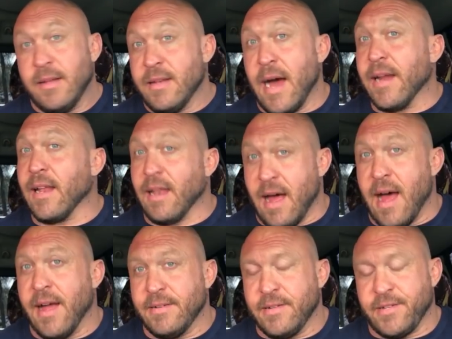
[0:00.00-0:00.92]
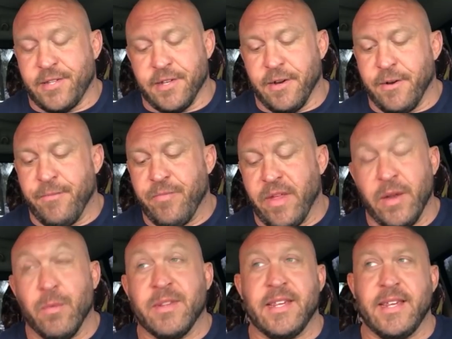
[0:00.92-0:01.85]
a lot, so,
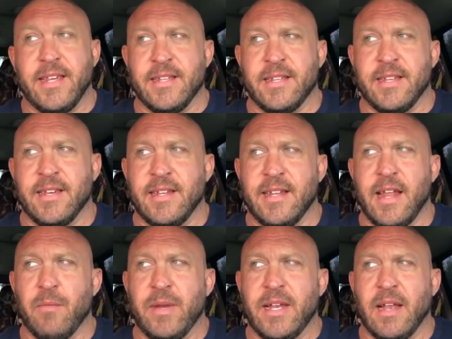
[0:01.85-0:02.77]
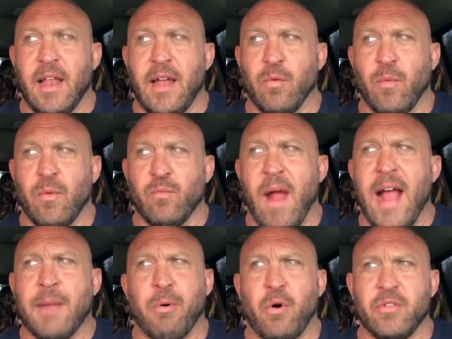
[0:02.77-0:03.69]
and it was easy. And then we did a lot of
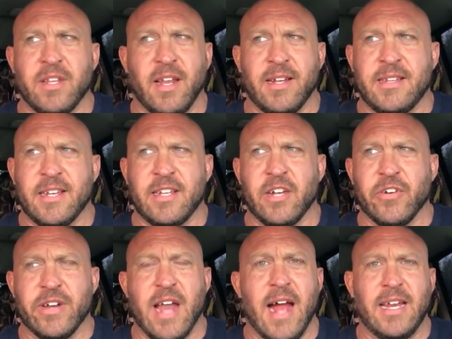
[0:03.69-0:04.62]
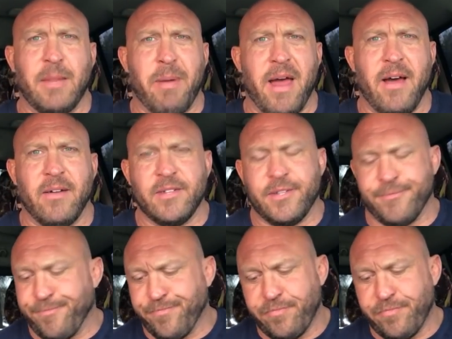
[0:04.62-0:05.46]
rack pulls at like 690 pounds.